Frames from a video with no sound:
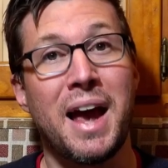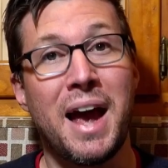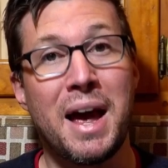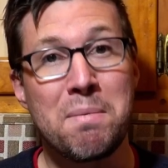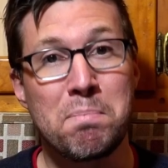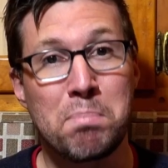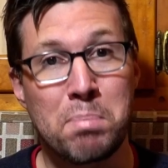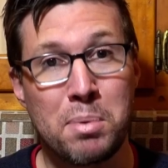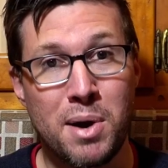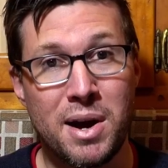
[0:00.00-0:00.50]

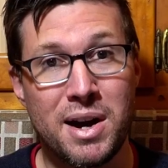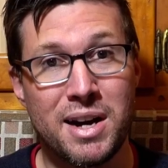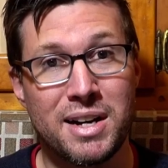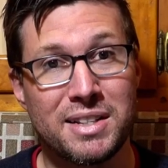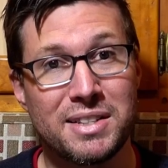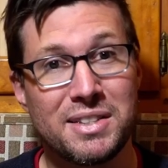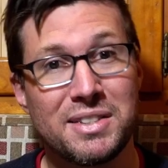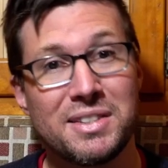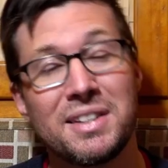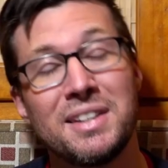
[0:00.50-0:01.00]
and
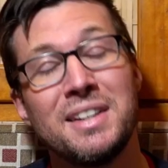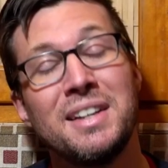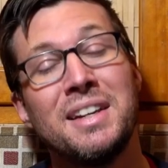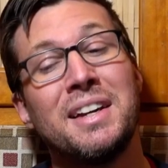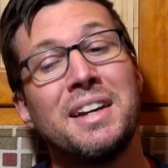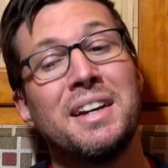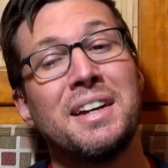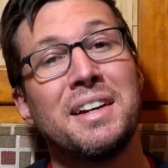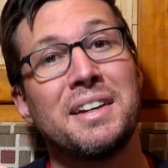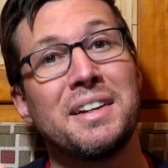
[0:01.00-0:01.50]
bronze.
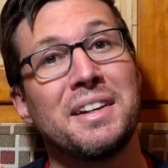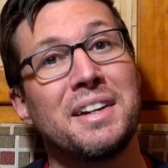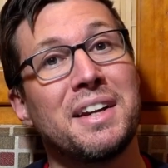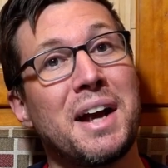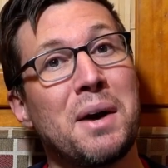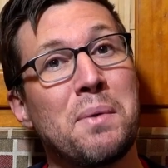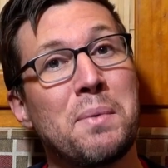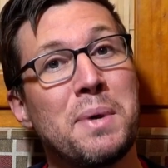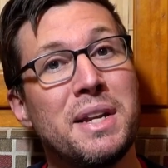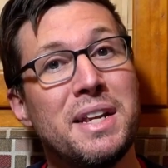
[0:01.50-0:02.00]

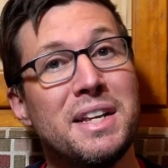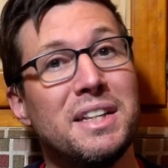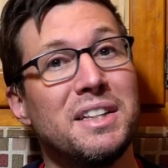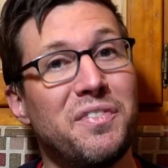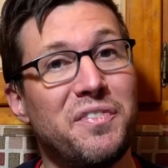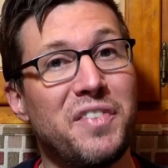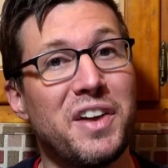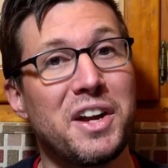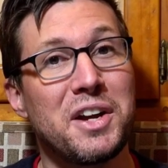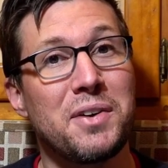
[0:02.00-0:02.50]
Now we need
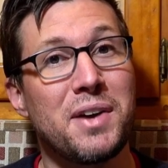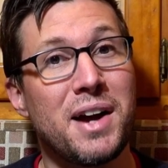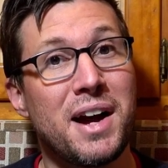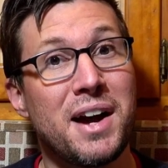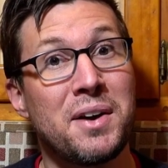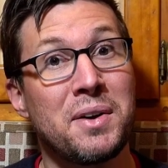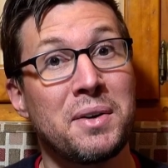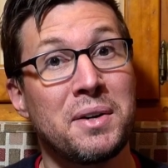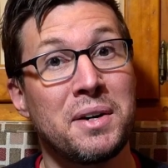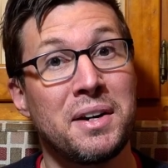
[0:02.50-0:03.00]
to figure
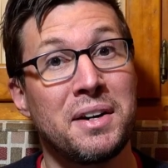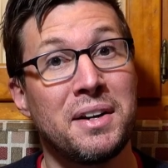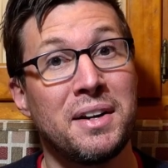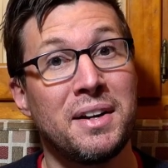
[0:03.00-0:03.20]
out